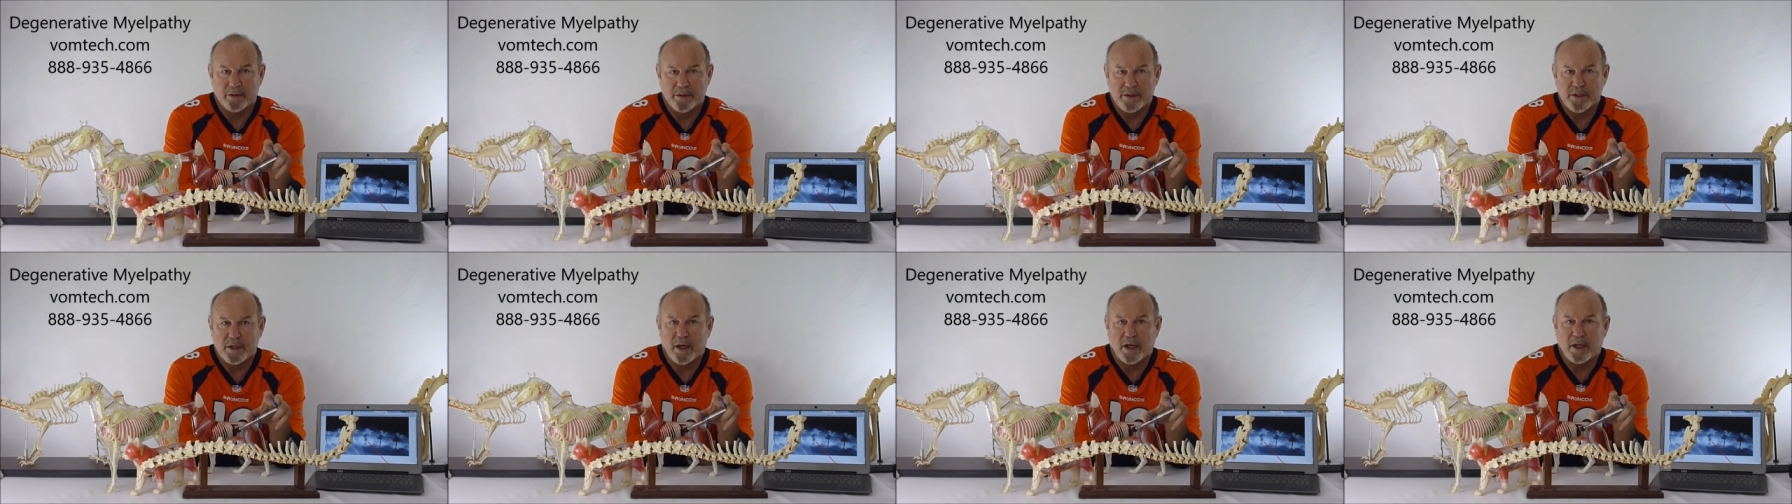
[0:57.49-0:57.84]

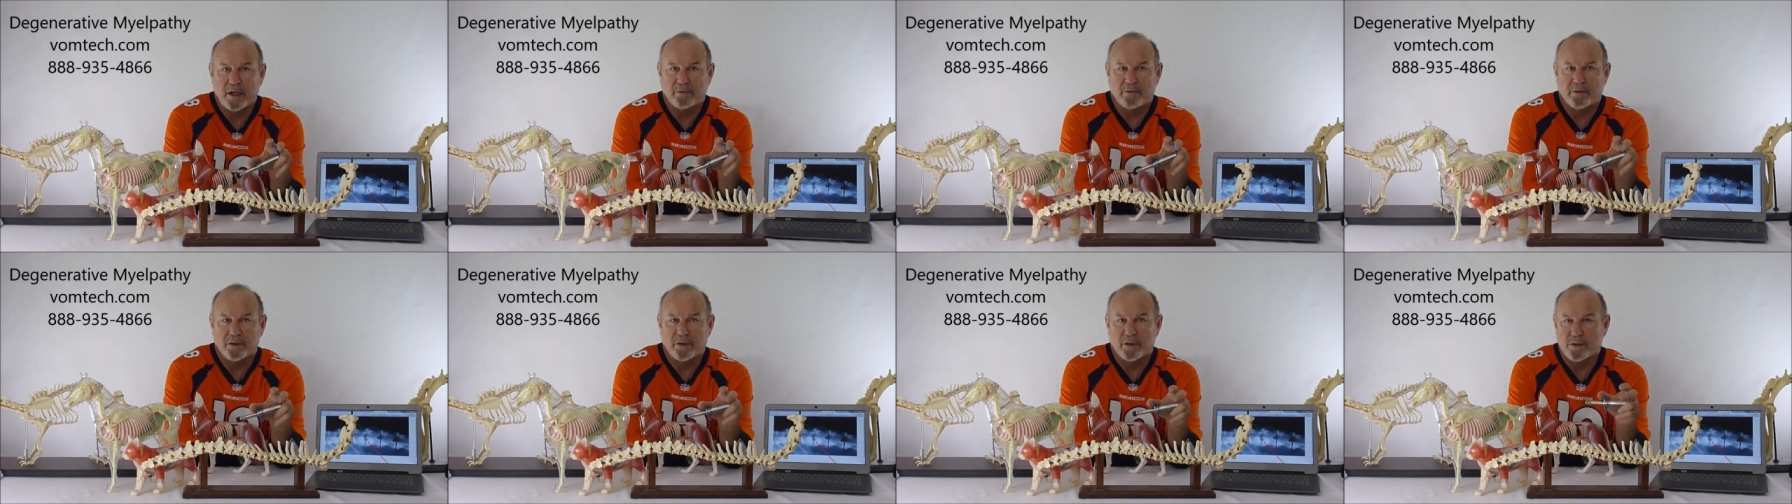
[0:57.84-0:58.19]
It's
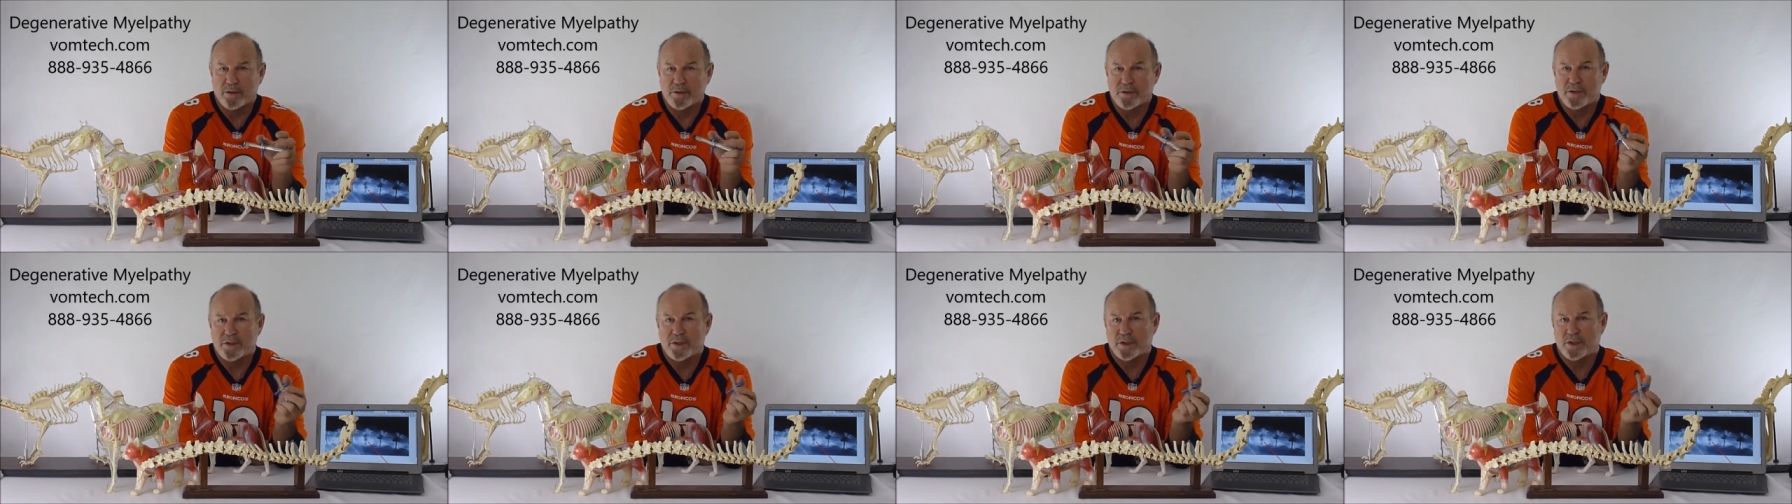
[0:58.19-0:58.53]
kind of a
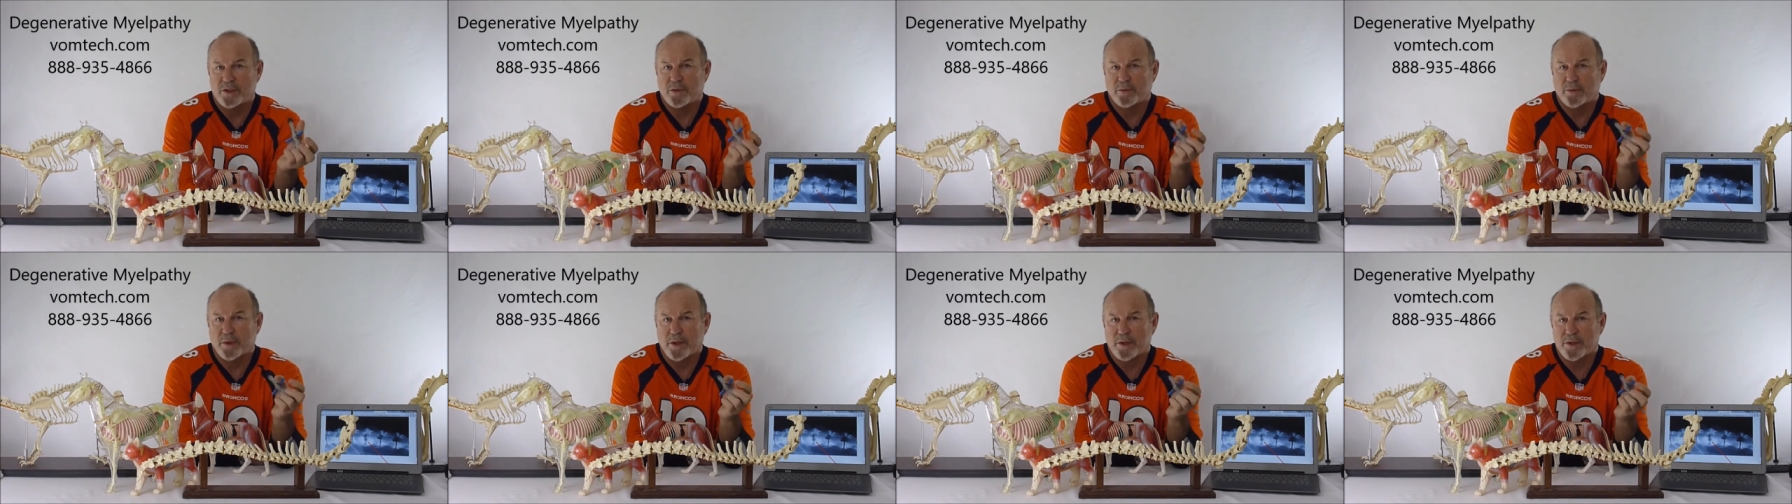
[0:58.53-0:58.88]
lose
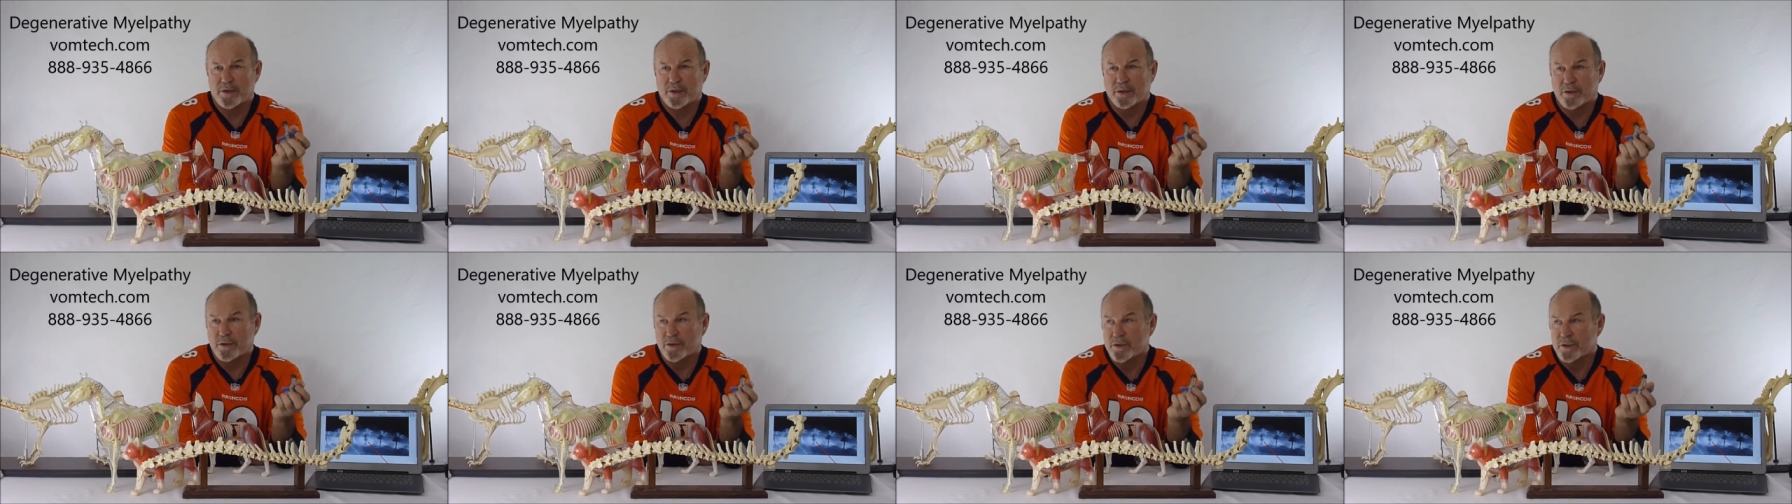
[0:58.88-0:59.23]

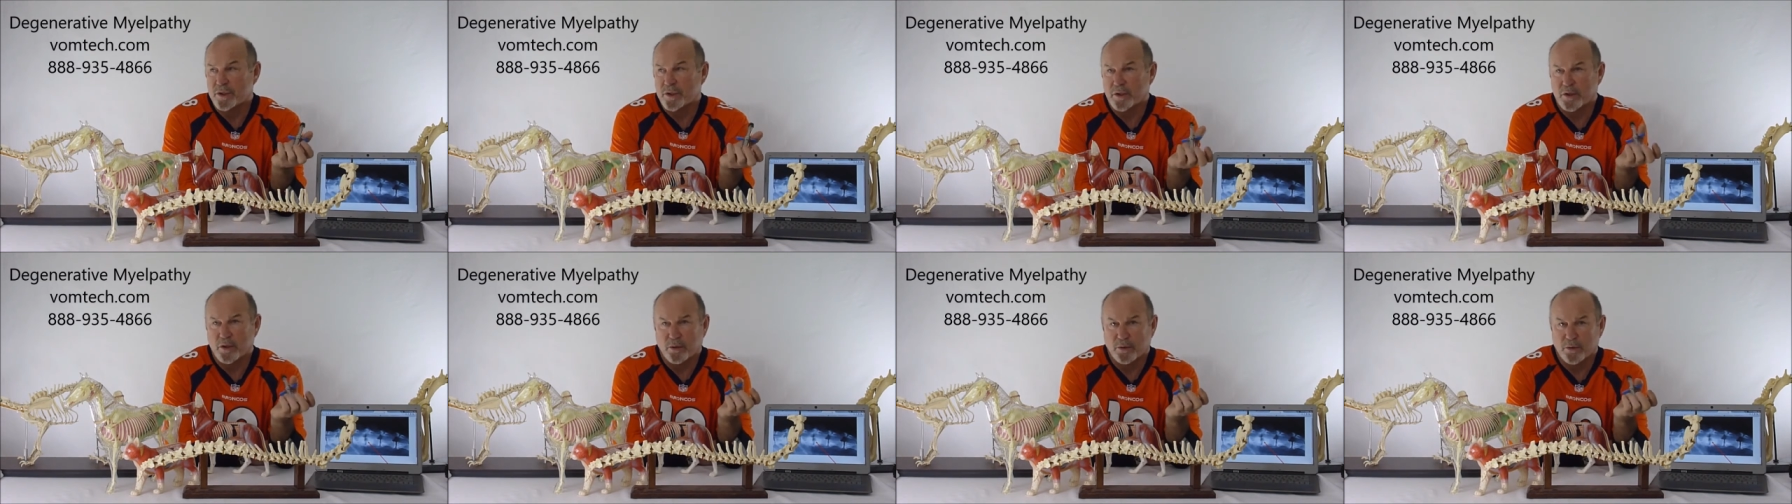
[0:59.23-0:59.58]
situation.
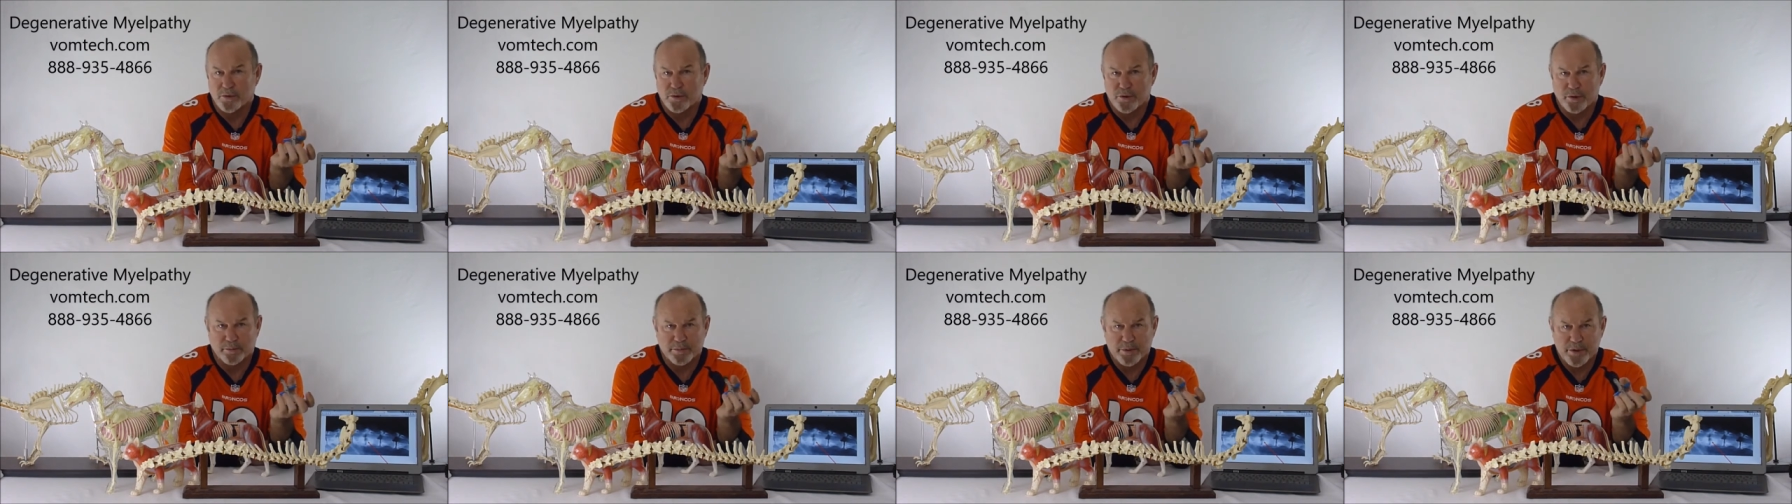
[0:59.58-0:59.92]
Usually the
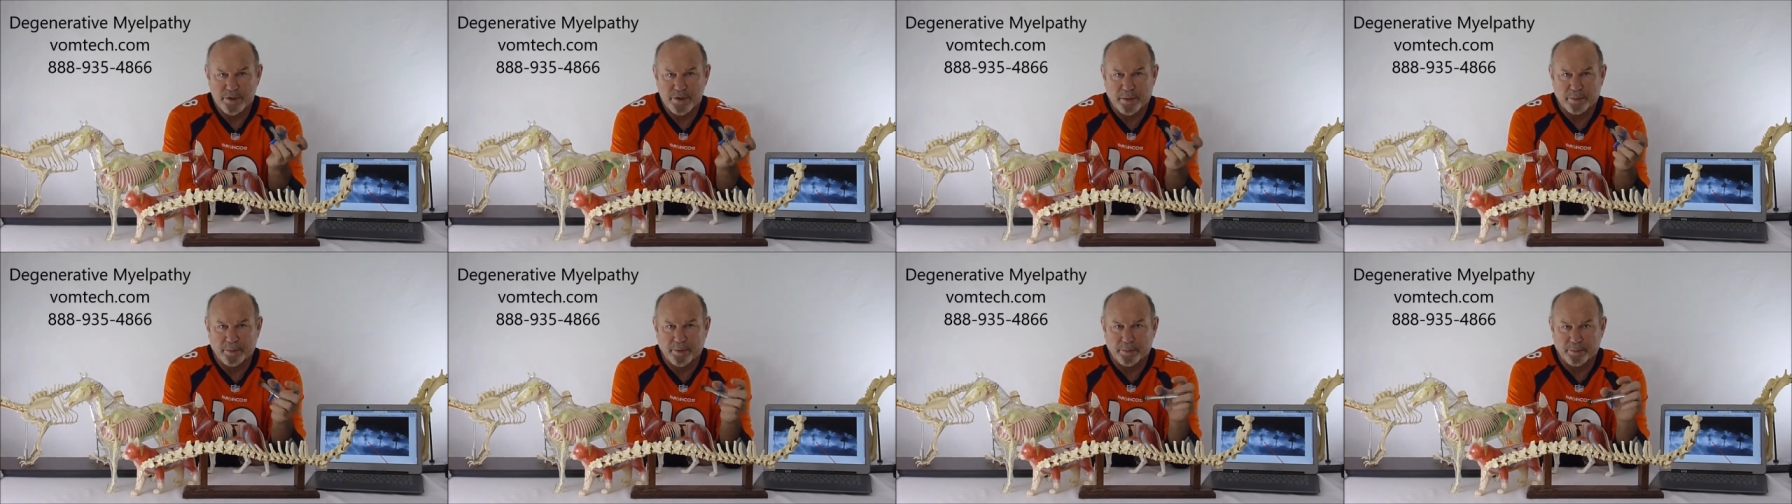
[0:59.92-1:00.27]
old German
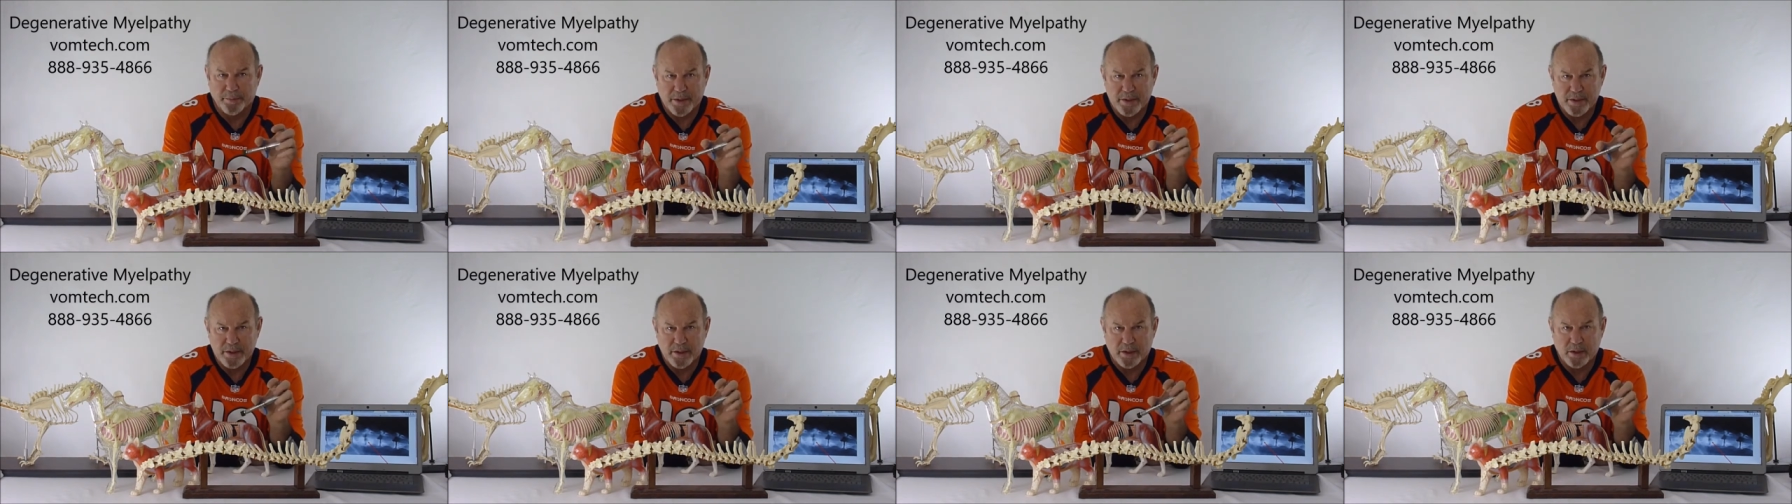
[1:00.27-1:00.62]
Shepherd
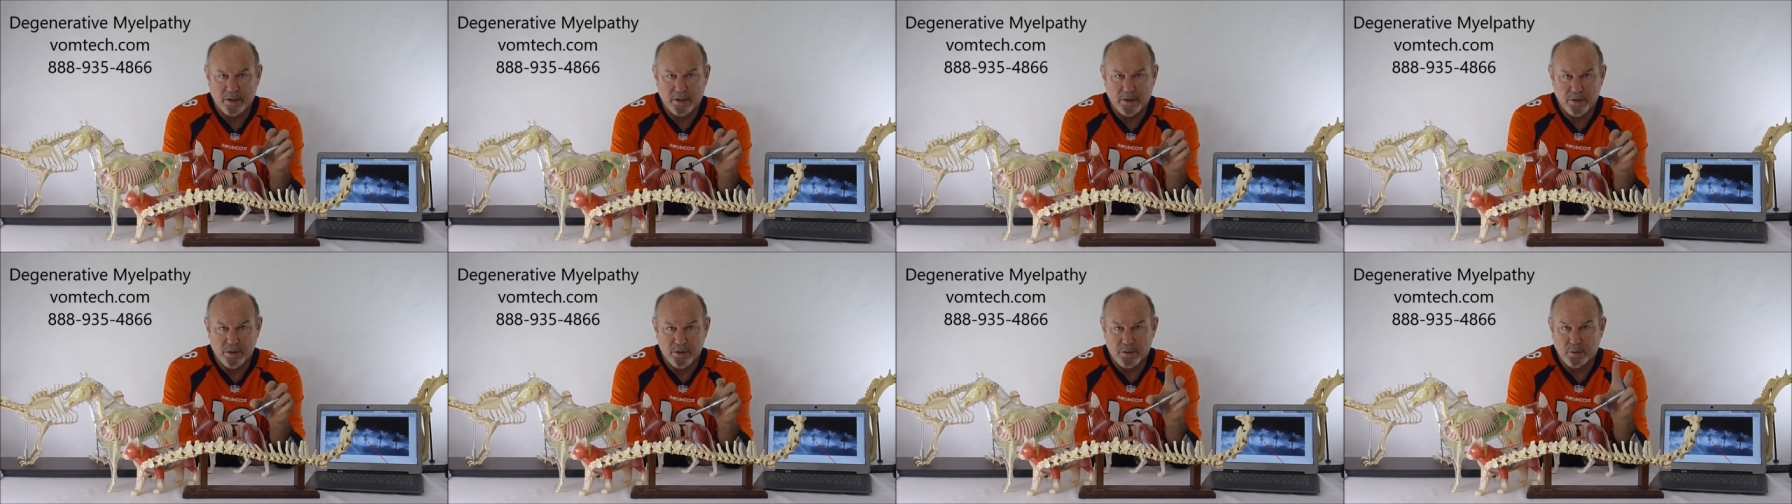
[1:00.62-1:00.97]
basically
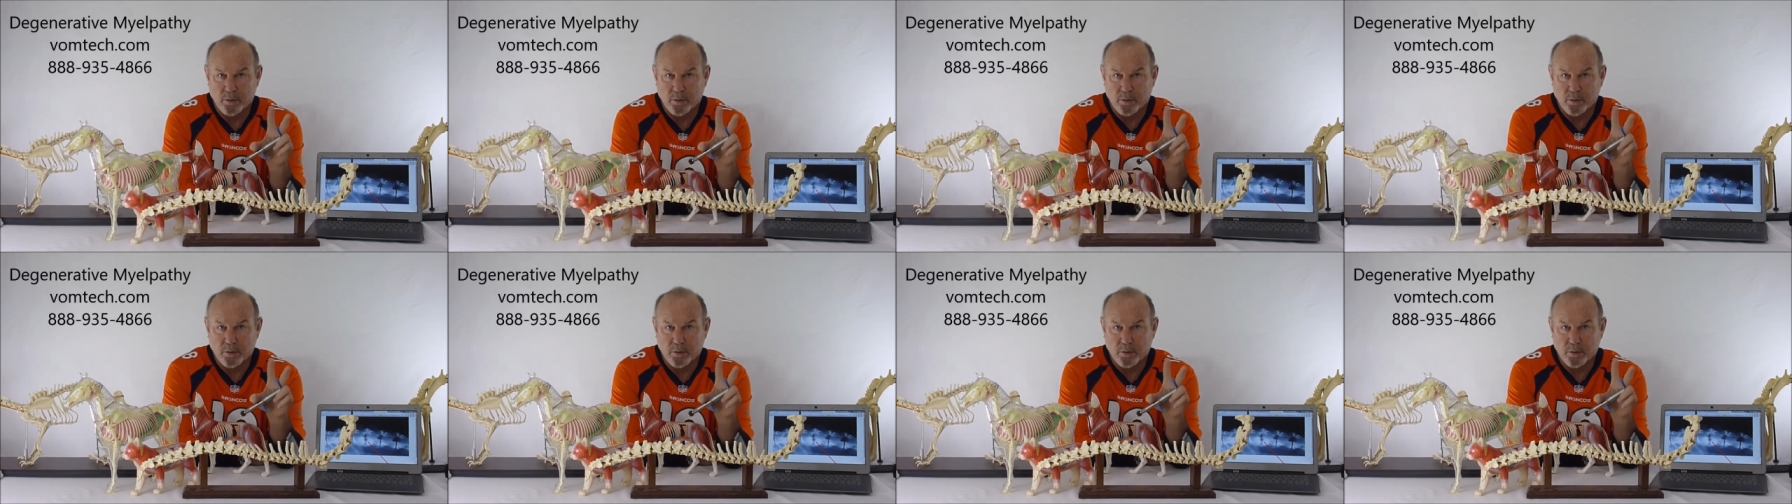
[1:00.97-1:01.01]
goes,